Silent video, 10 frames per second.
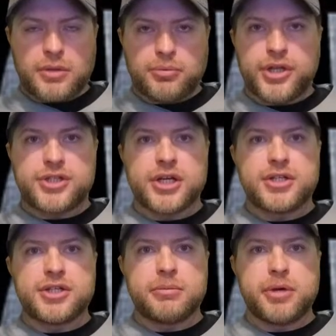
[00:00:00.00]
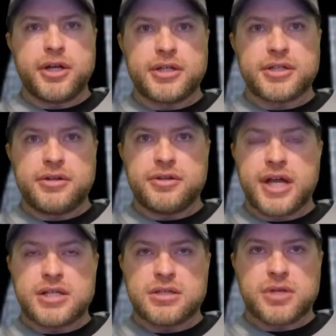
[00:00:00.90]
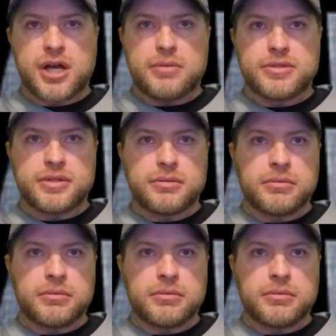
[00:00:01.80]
to prejudge anybody because I do that sometimes, and